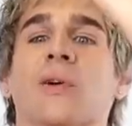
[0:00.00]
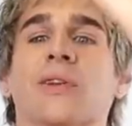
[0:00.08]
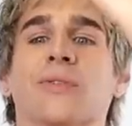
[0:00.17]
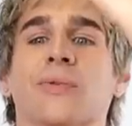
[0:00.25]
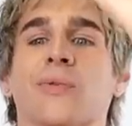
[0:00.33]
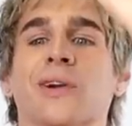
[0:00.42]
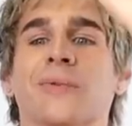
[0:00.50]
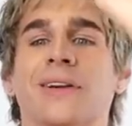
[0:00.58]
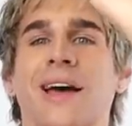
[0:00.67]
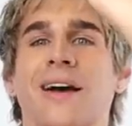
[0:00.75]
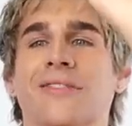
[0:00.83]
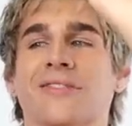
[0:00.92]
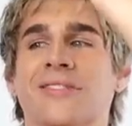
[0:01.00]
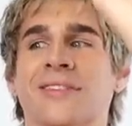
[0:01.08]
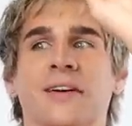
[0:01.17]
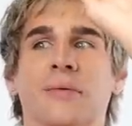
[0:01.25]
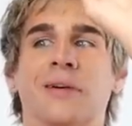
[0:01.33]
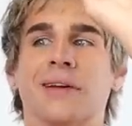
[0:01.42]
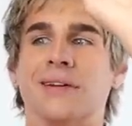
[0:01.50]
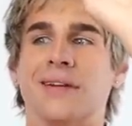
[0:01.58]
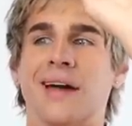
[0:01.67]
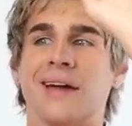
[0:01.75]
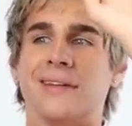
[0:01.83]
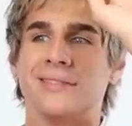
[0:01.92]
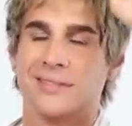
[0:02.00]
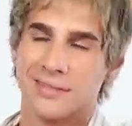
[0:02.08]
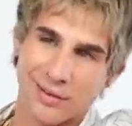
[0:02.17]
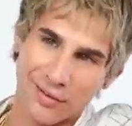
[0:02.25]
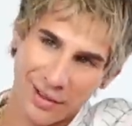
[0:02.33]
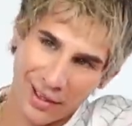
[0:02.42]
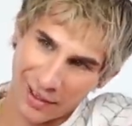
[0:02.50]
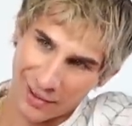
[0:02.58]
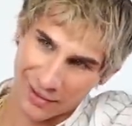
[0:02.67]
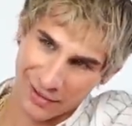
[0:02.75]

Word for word: What do, what do we have coming in next? Okay.